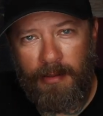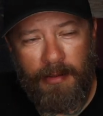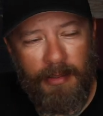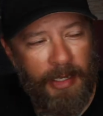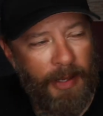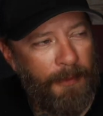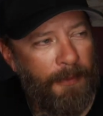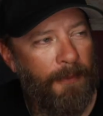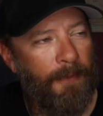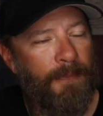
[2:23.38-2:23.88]

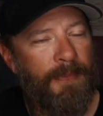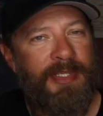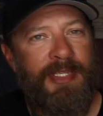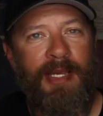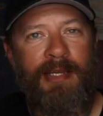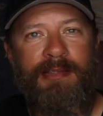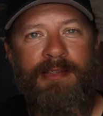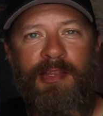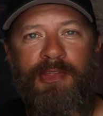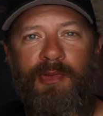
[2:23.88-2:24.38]
Now,
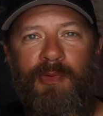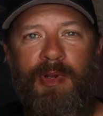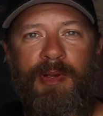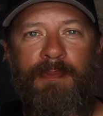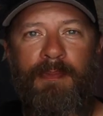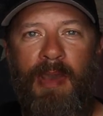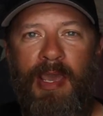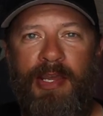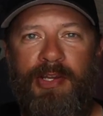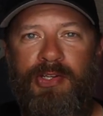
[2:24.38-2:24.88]
besides the 3
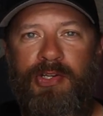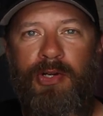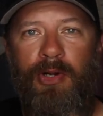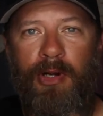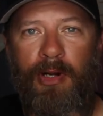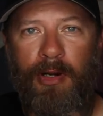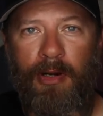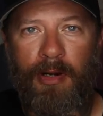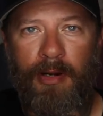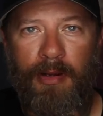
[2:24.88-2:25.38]

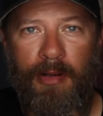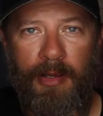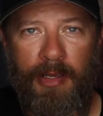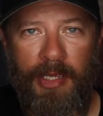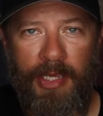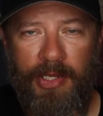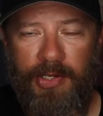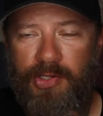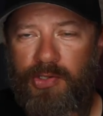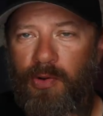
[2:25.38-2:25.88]
major
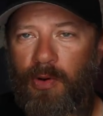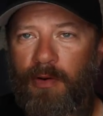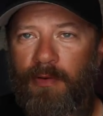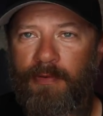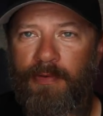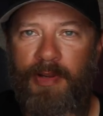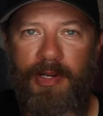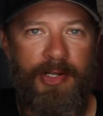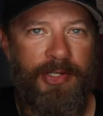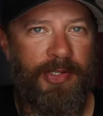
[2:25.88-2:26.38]
inshore
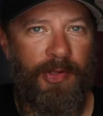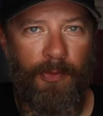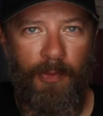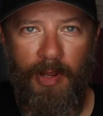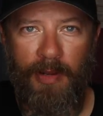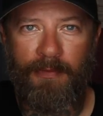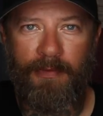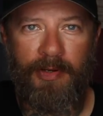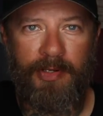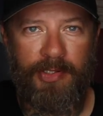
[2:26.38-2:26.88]
fish, the
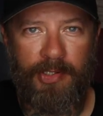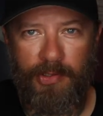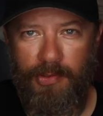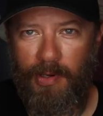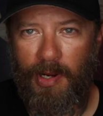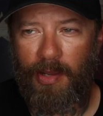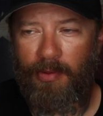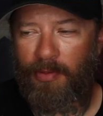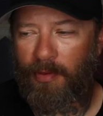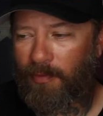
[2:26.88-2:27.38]
redfish, the
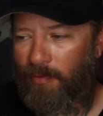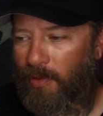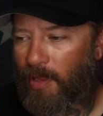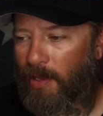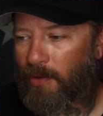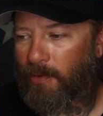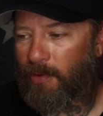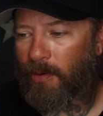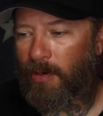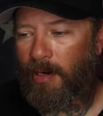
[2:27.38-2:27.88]
trout, and the
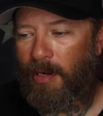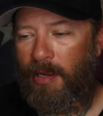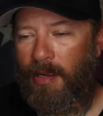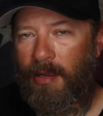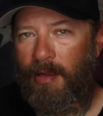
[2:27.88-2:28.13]
flounder,